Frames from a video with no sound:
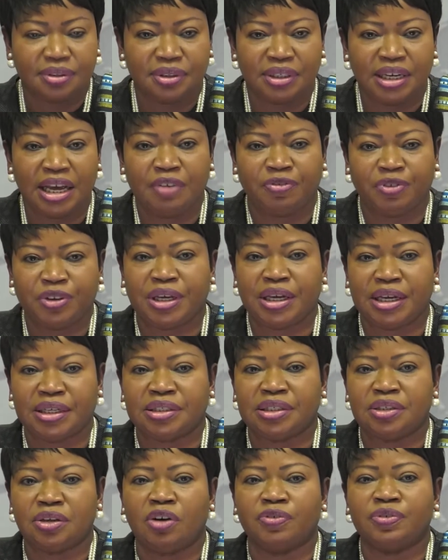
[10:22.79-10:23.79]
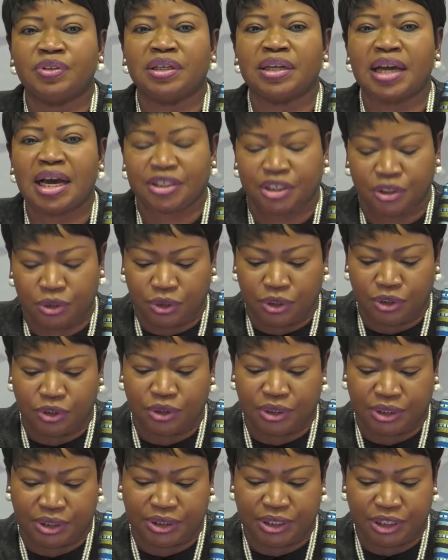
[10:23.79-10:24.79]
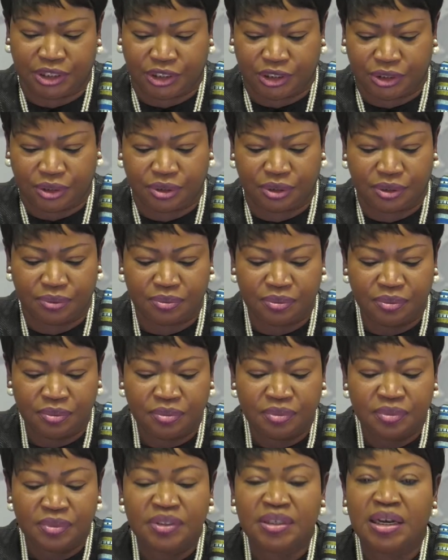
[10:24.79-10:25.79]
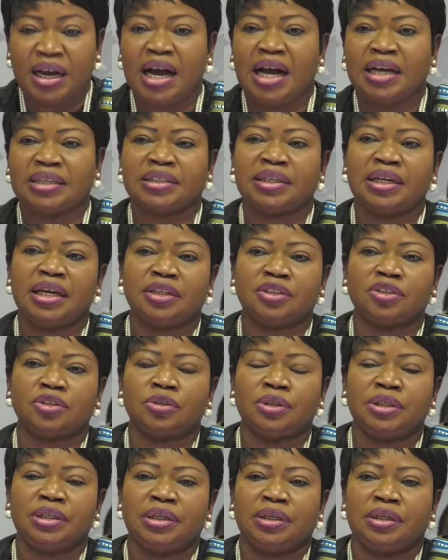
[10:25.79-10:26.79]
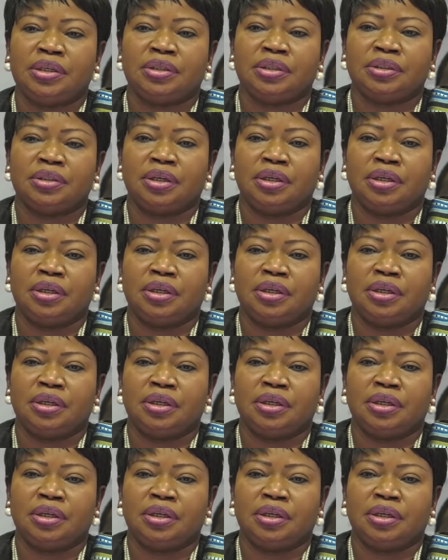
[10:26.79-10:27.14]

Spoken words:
the efficacy of the national jurisdictions, has led to the